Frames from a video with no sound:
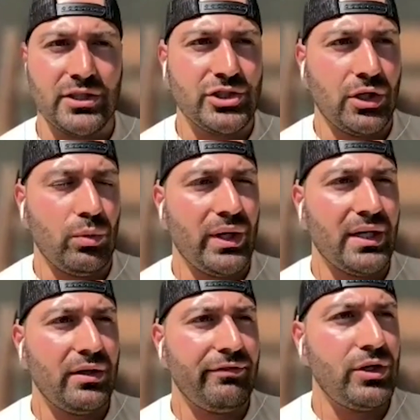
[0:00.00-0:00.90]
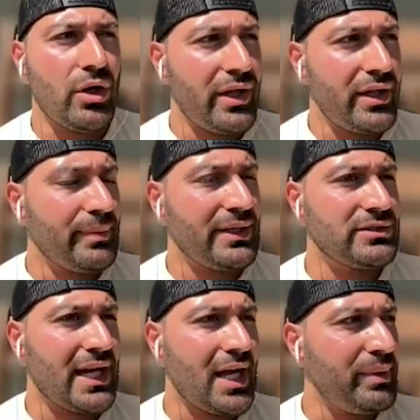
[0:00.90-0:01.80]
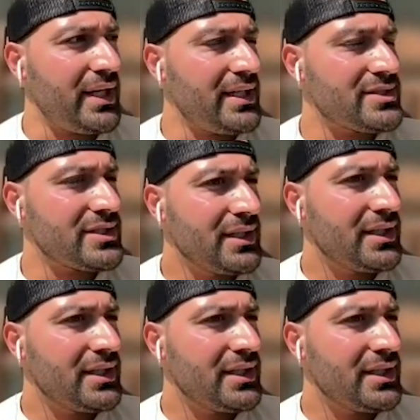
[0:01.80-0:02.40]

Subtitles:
So if you know anything about diabetes,